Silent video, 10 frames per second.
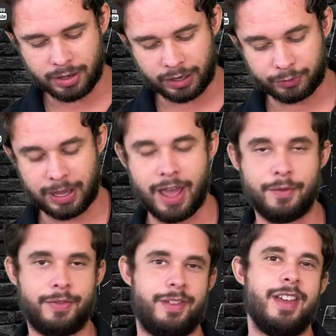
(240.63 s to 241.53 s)
Next, we
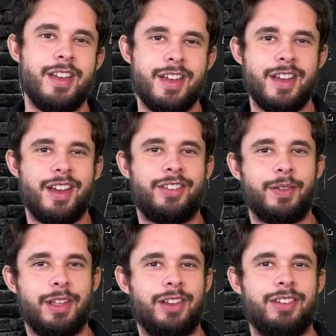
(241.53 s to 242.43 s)
have
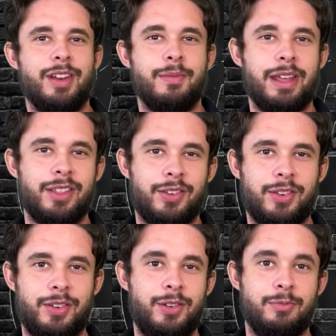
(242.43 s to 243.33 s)
something that's going to
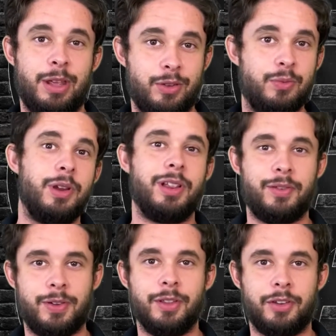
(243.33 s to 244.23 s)
make you really
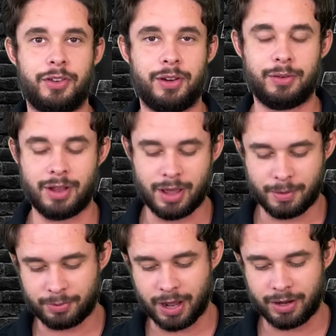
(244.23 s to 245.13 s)
feel this
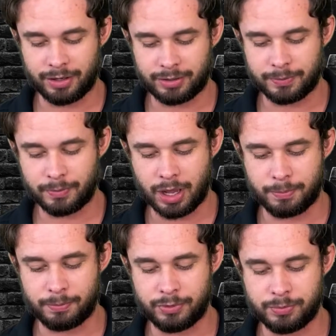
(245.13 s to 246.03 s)
product.
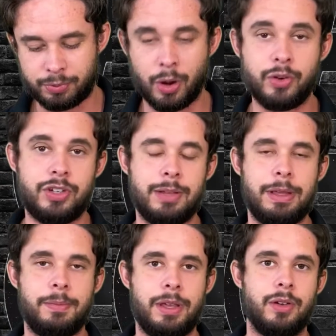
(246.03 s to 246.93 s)

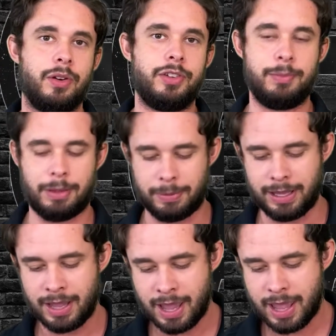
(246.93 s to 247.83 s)
Pro-GBB, or
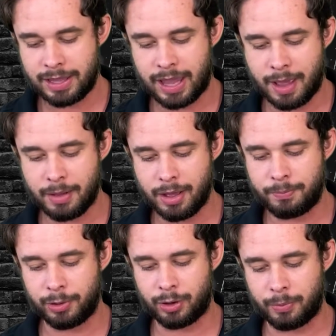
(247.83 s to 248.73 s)
GBB,
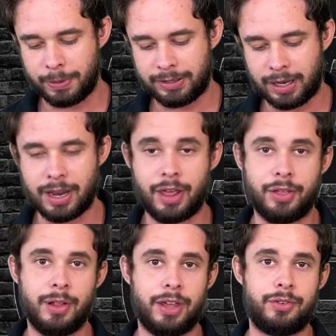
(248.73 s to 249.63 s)
gamma-butyrobutane
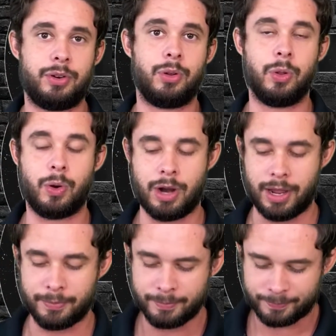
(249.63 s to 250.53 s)
ethyl ester chloride.